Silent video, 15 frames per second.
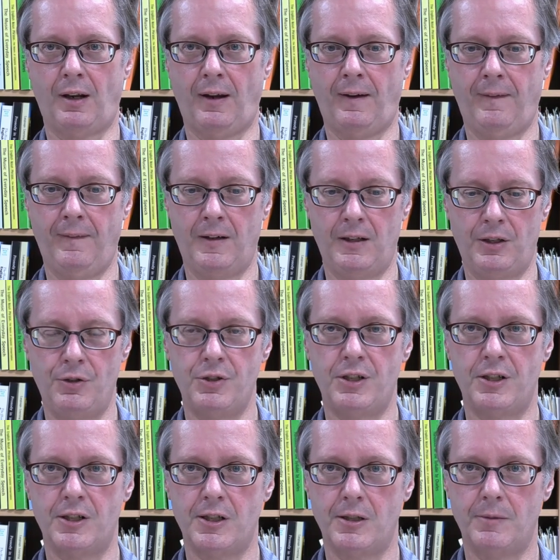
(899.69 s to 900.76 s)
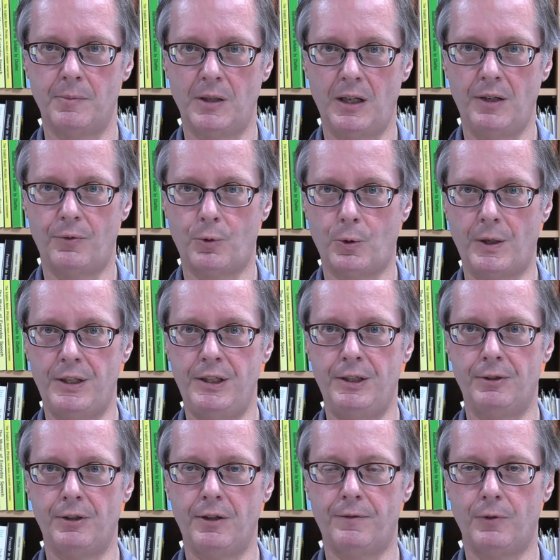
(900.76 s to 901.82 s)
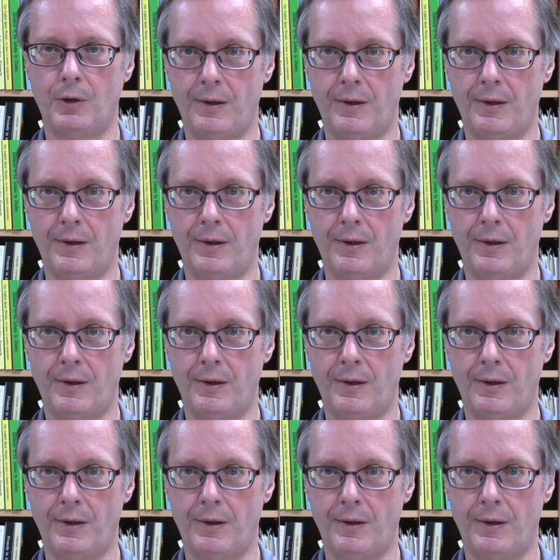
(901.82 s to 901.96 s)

and using some kind of criteria for